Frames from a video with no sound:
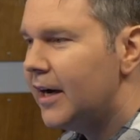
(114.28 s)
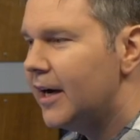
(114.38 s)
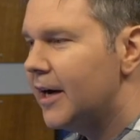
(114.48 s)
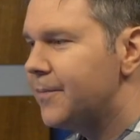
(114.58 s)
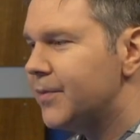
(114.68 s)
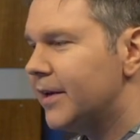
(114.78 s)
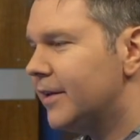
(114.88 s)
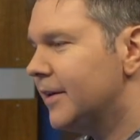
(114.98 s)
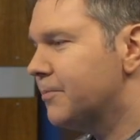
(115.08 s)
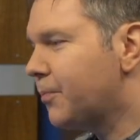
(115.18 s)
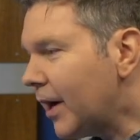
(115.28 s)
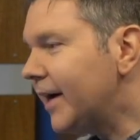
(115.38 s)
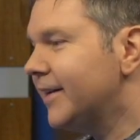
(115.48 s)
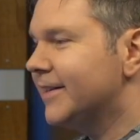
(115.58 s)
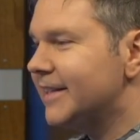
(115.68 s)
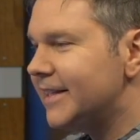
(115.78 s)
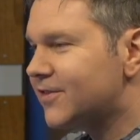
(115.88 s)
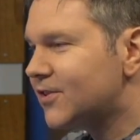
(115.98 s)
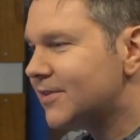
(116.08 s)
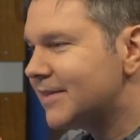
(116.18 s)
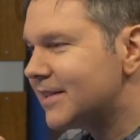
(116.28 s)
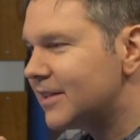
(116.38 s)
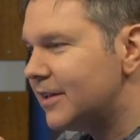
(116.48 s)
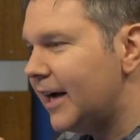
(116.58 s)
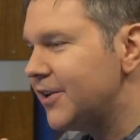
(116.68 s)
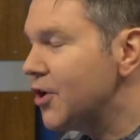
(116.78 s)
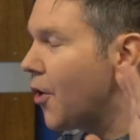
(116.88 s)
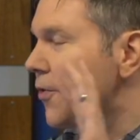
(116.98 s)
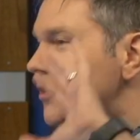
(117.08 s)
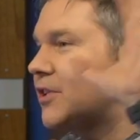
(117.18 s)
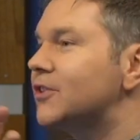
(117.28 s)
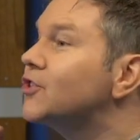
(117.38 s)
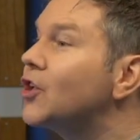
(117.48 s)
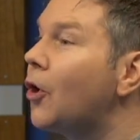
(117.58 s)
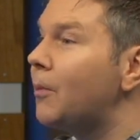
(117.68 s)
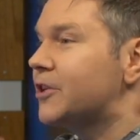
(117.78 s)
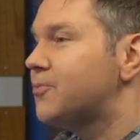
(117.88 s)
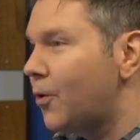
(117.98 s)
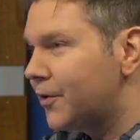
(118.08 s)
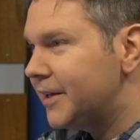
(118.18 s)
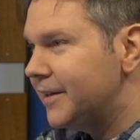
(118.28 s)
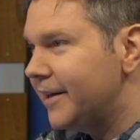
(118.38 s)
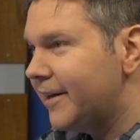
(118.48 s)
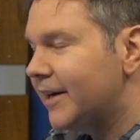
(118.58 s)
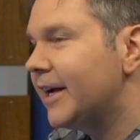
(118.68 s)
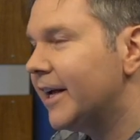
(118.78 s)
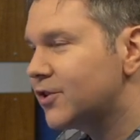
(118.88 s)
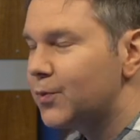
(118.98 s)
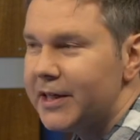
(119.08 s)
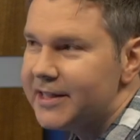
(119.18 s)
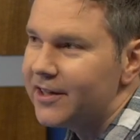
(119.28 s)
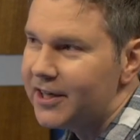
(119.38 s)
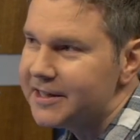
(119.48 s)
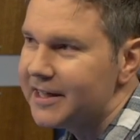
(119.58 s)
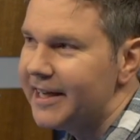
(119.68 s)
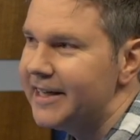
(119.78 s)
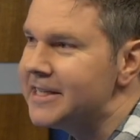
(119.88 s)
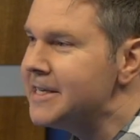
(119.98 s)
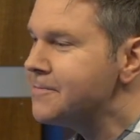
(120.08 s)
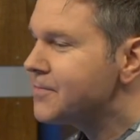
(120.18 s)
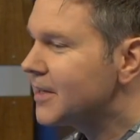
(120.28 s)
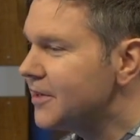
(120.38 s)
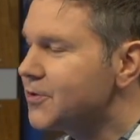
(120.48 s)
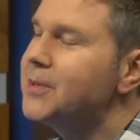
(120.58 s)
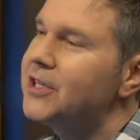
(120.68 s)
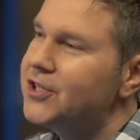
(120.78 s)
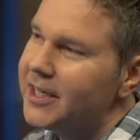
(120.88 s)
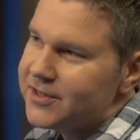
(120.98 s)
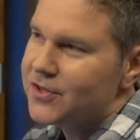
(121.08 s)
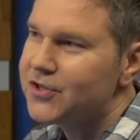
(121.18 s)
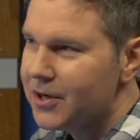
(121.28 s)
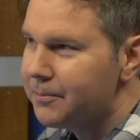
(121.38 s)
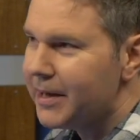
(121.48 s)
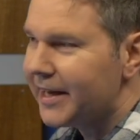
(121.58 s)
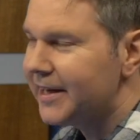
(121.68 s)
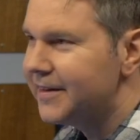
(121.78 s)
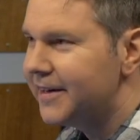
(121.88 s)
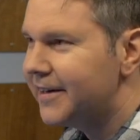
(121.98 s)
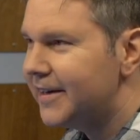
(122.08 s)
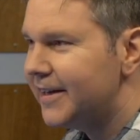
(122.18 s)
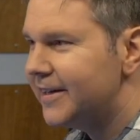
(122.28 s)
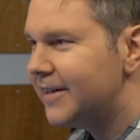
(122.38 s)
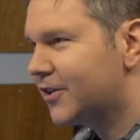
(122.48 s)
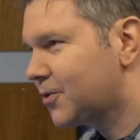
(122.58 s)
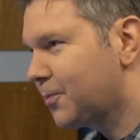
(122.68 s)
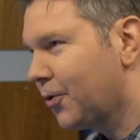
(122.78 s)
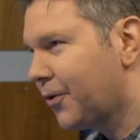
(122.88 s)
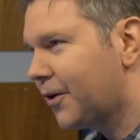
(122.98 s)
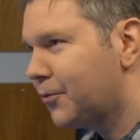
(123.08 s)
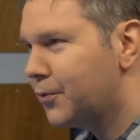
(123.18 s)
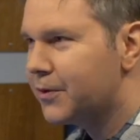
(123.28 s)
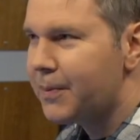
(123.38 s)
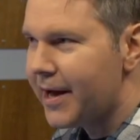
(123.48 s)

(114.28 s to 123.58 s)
But I know there's just so much more in there, and I guess Red Dead Online gives me a chance to jump back in there and explore with